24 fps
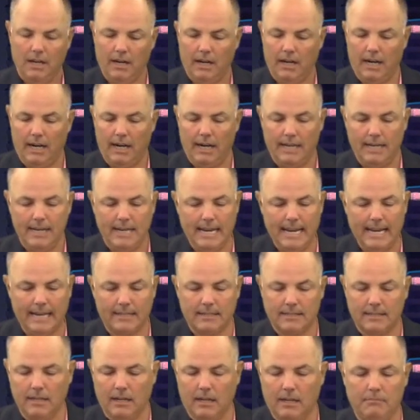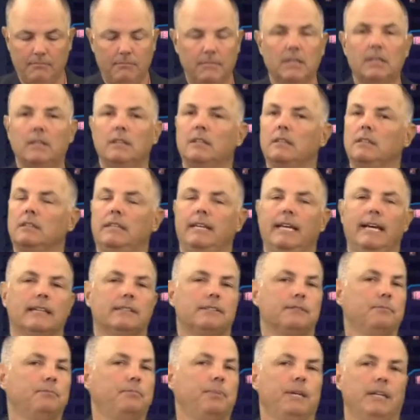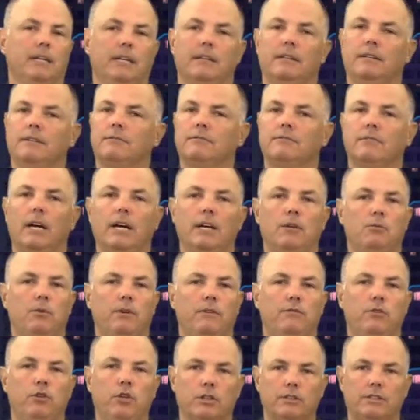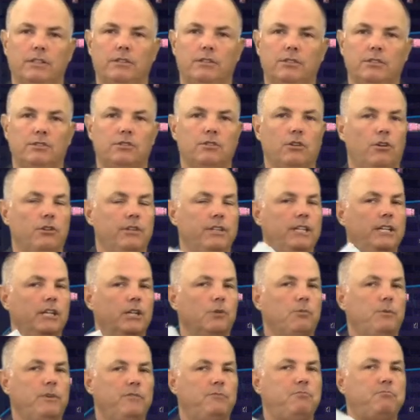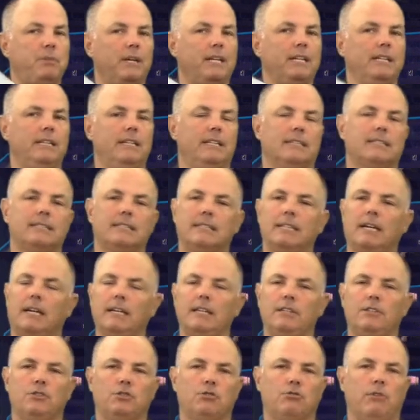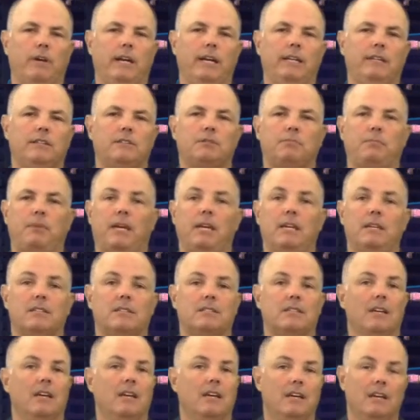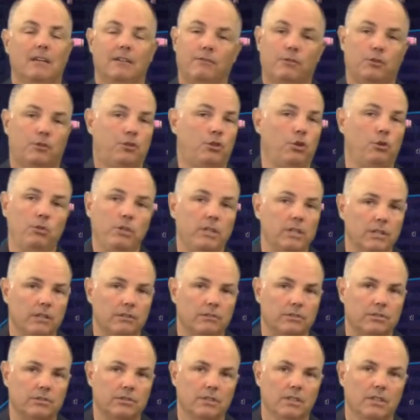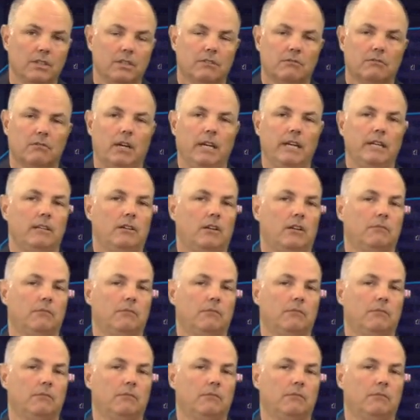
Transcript: Uh, next up, the S and P, right? We've looked at this all year. We've been in this tight trading space for two years, right?